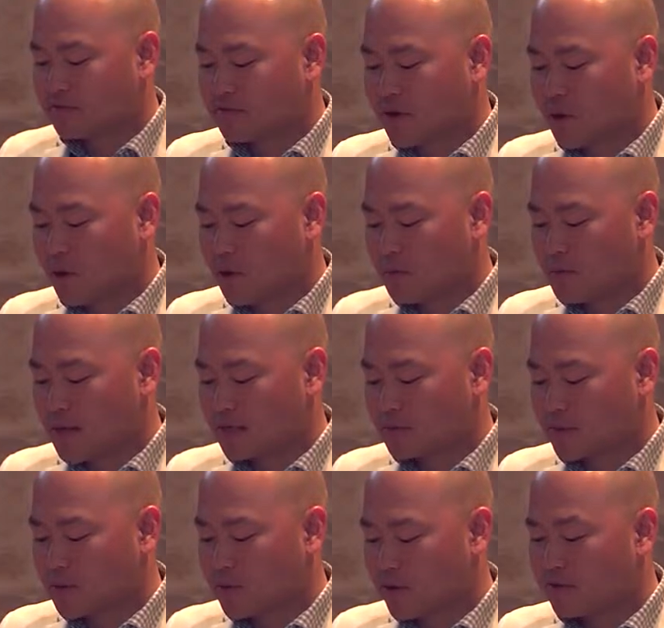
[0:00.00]
of home
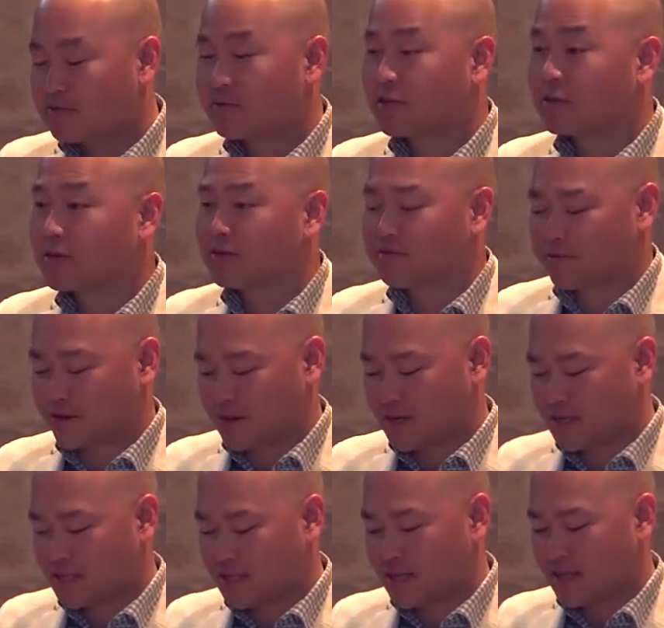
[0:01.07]
has been quite fluid for
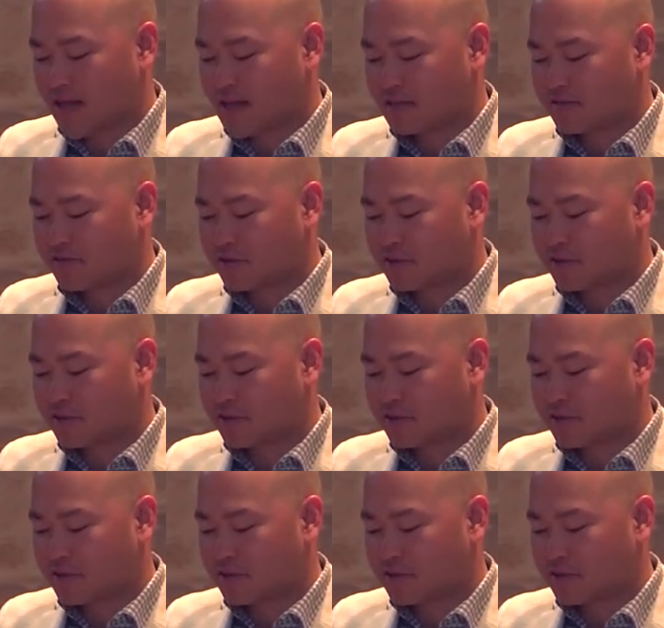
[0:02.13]
us in the last